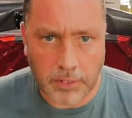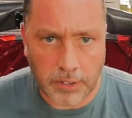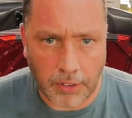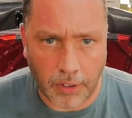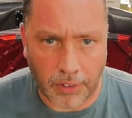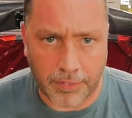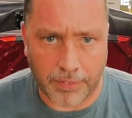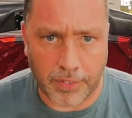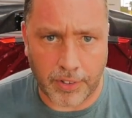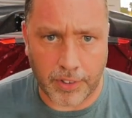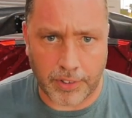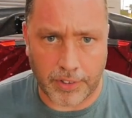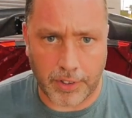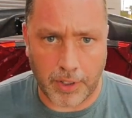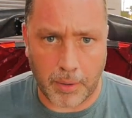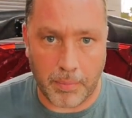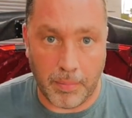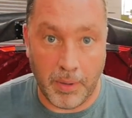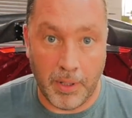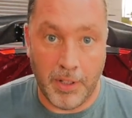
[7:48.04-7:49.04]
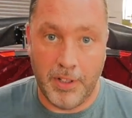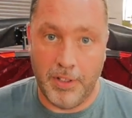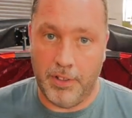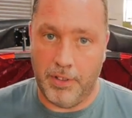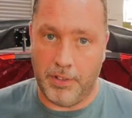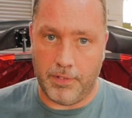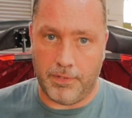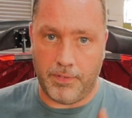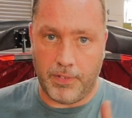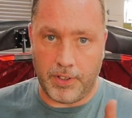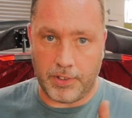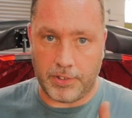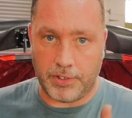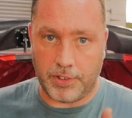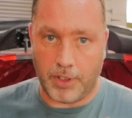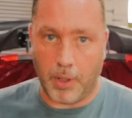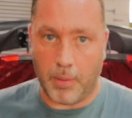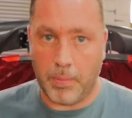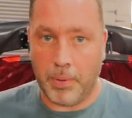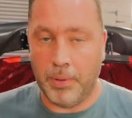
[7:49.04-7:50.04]
not the first job. The first
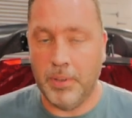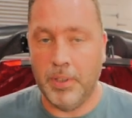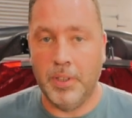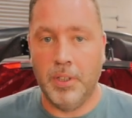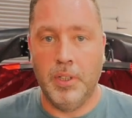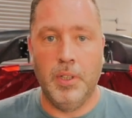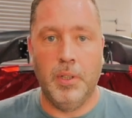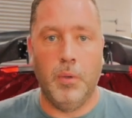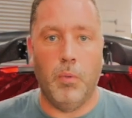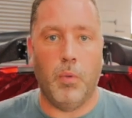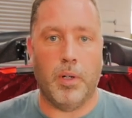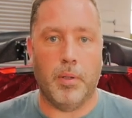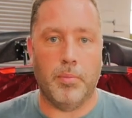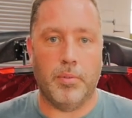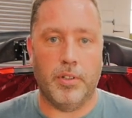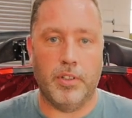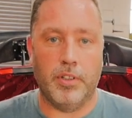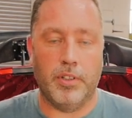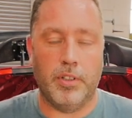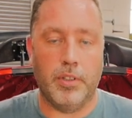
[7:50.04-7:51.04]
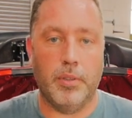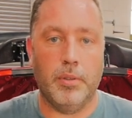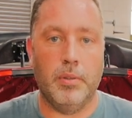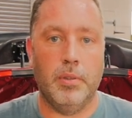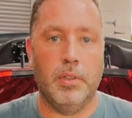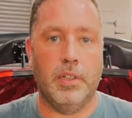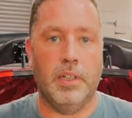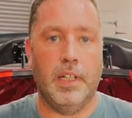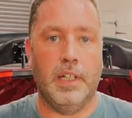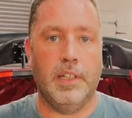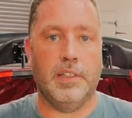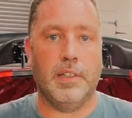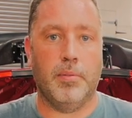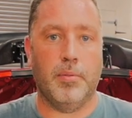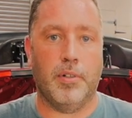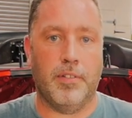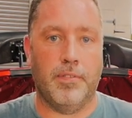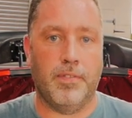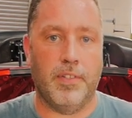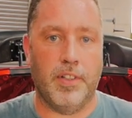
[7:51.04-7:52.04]
job, what I'm going to do is I'm
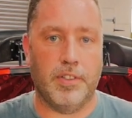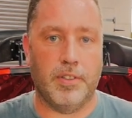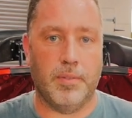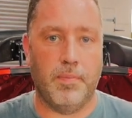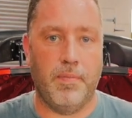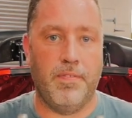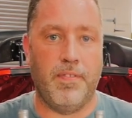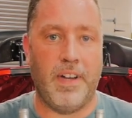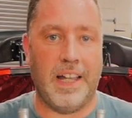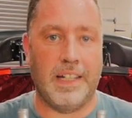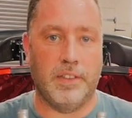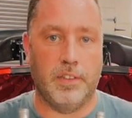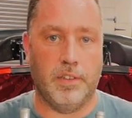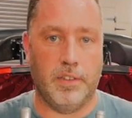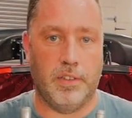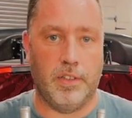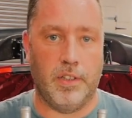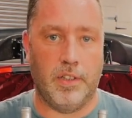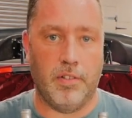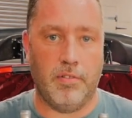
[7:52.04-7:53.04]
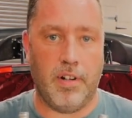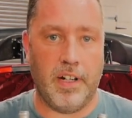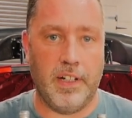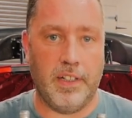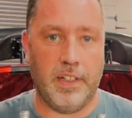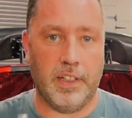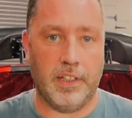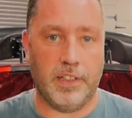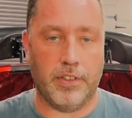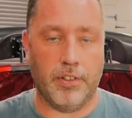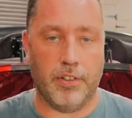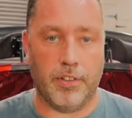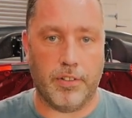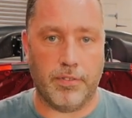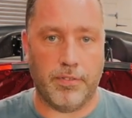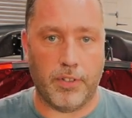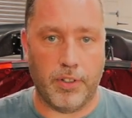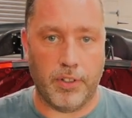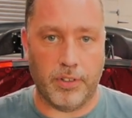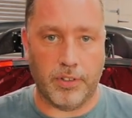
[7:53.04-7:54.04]
going to fit some fans to the radiator at the
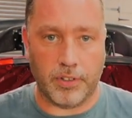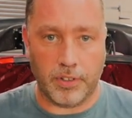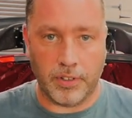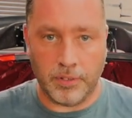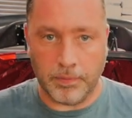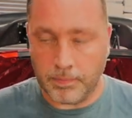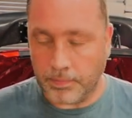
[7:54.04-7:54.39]
front.